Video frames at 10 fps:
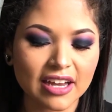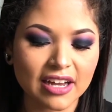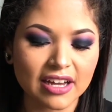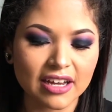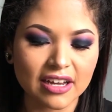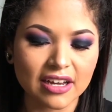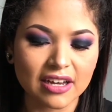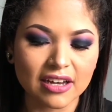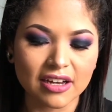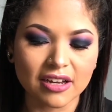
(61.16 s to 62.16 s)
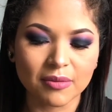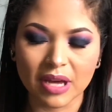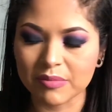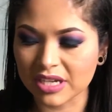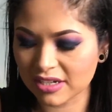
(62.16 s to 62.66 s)
um,
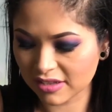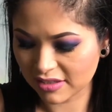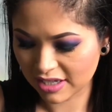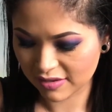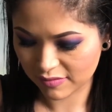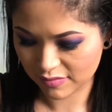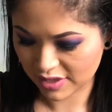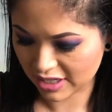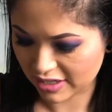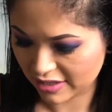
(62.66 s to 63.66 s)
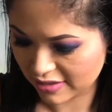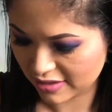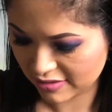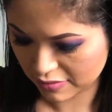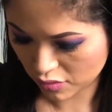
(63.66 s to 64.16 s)
I'm not gonna look at what I got.
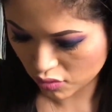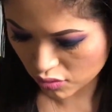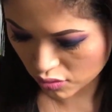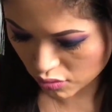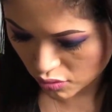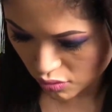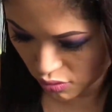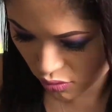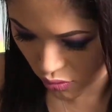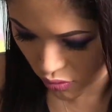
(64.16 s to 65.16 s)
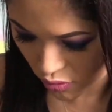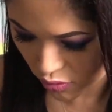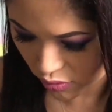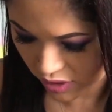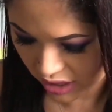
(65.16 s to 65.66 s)

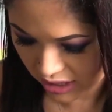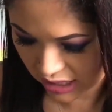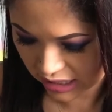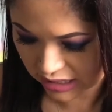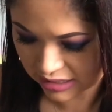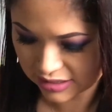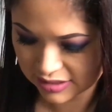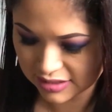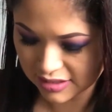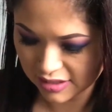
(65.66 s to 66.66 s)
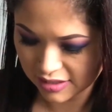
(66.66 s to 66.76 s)
Ooh, nice.